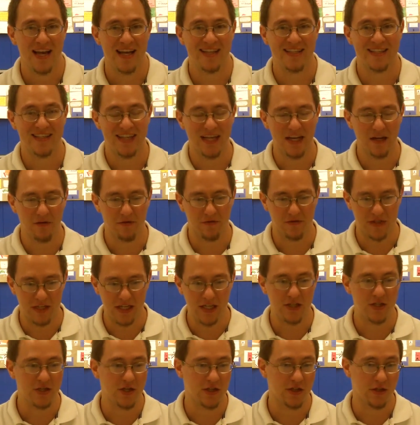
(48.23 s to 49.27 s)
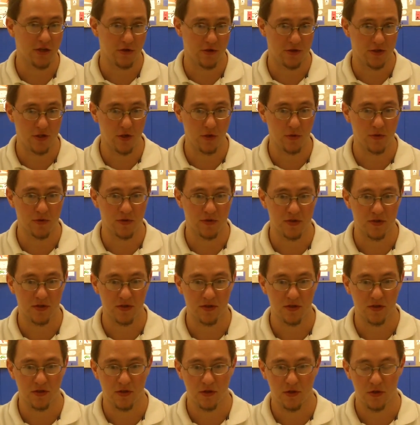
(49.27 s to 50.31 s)
instead of teaching their
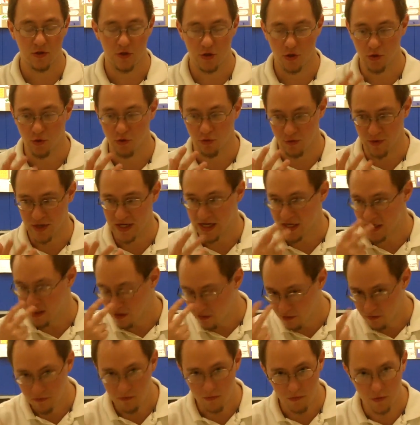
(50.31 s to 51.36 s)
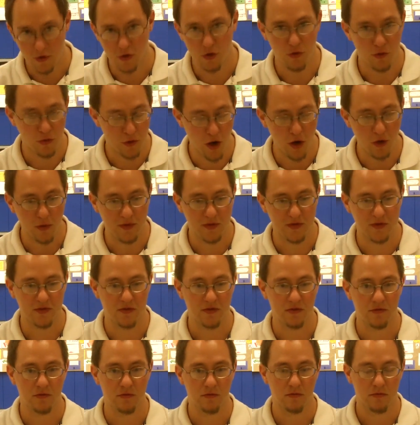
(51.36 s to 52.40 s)
students to read new
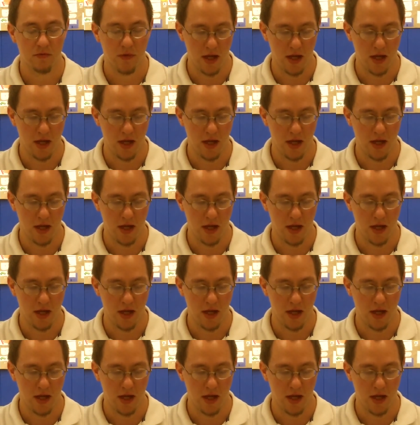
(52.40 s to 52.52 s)
notes